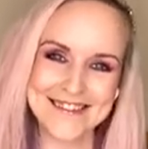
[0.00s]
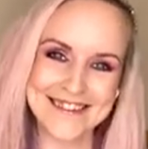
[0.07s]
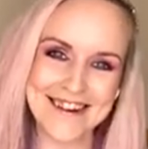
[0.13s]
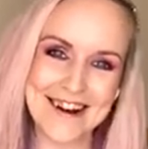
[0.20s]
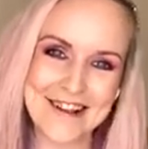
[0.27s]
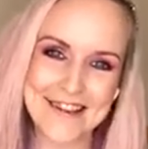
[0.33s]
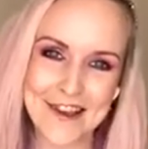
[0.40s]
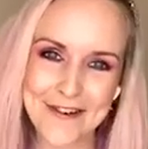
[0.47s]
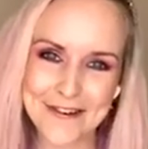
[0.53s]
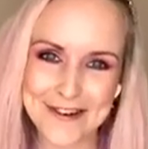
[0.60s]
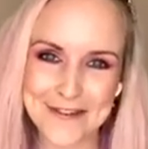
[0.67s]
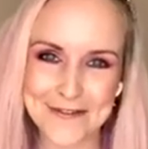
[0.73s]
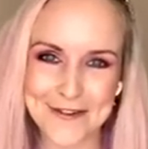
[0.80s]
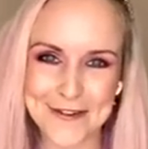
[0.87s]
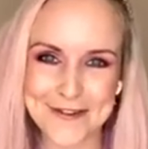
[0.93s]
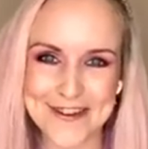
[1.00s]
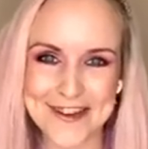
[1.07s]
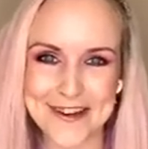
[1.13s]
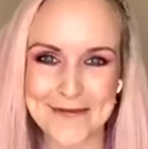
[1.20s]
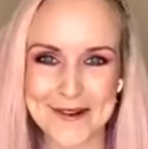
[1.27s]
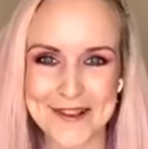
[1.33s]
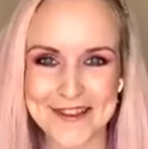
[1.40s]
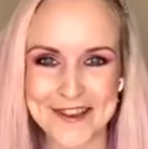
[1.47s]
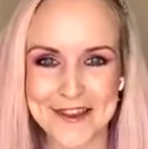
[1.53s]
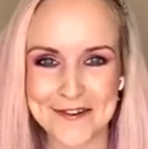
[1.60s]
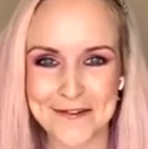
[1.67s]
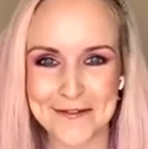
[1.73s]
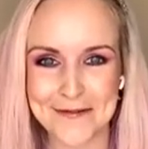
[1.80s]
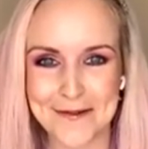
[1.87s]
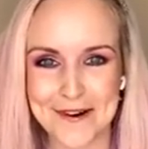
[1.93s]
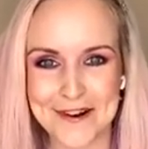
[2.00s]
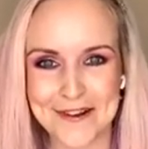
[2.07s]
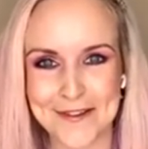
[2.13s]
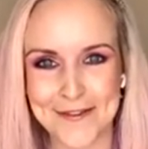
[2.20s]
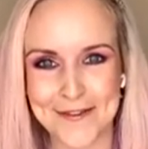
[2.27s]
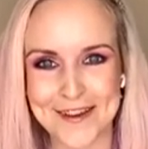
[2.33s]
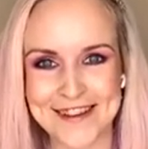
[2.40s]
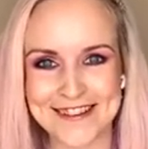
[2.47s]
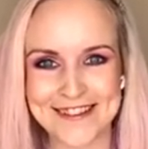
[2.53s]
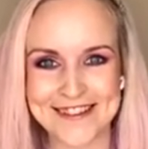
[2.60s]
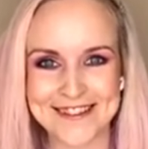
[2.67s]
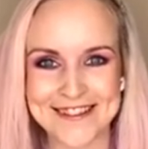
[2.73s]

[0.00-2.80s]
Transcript: I totally feel you. We see it all right as fitters.